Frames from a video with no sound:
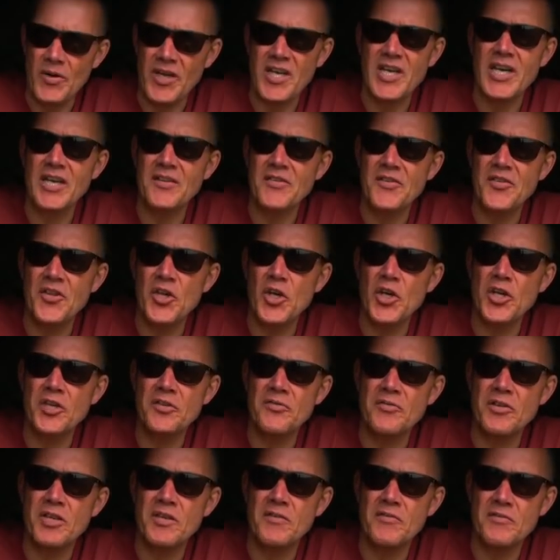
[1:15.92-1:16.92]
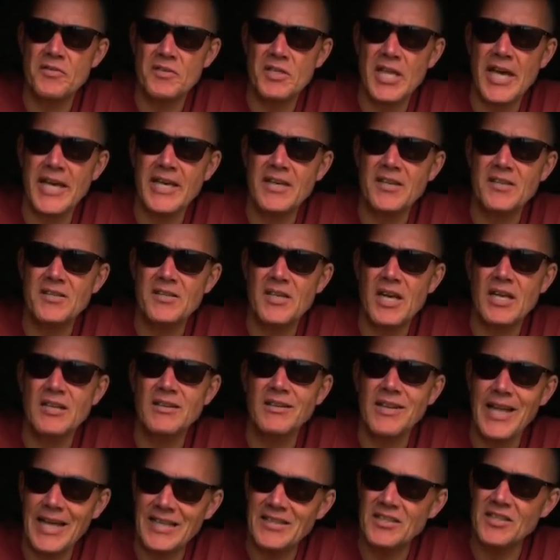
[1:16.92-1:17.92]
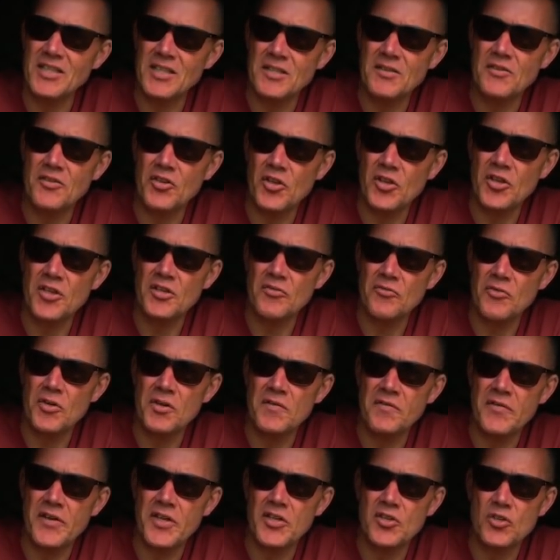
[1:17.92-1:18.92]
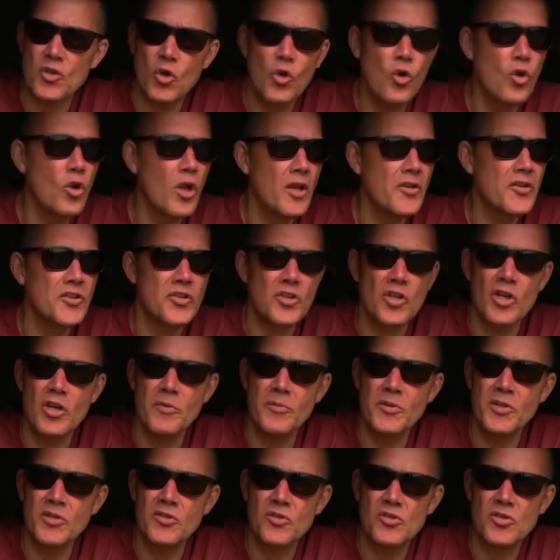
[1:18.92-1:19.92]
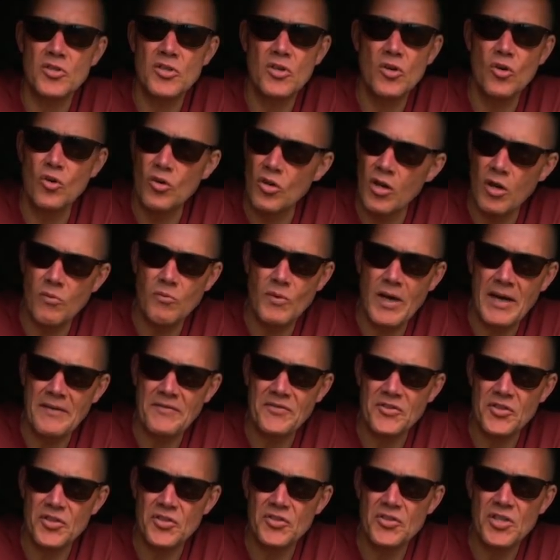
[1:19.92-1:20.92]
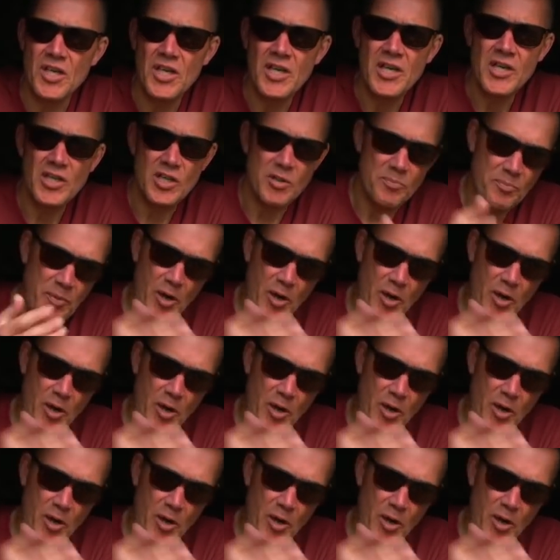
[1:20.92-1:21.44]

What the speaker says: week I had 33 takes and landed 33 fish, all on the Germans, all on wafters. The